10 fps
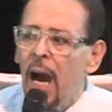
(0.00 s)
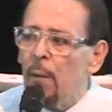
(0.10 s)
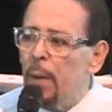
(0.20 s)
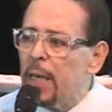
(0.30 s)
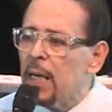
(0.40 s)

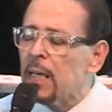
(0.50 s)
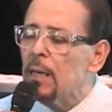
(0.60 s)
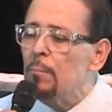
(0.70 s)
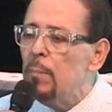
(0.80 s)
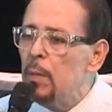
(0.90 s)
I make a
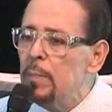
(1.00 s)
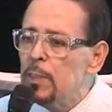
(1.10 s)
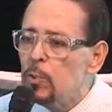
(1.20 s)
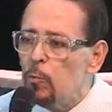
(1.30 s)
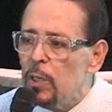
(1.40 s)

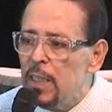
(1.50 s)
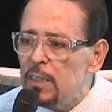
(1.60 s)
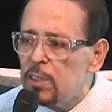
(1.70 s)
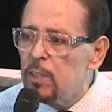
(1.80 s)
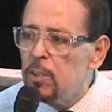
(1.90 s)
commitment to
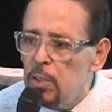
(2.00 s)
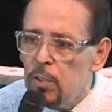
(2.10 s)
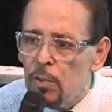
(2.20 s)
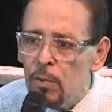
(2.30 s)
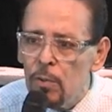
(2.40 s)
release it to
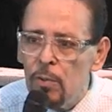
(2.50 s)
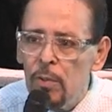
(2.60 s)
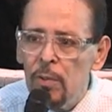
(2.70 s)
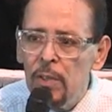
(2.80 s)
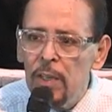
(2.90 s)
you
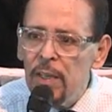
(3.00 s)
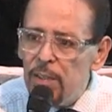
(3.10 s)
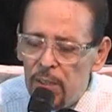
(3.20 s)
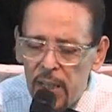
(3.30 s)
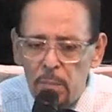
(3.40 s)

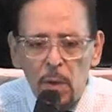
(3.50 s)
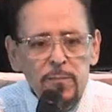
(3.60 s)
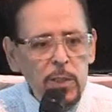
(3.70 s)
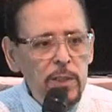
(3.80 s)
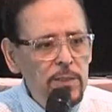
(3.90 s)
in the name
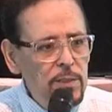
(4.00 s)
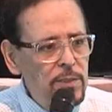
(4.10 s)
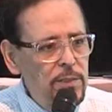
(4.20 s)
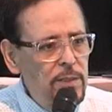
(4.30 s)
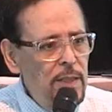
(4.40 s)
of
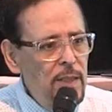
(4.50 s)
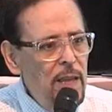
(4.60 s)
Jesus.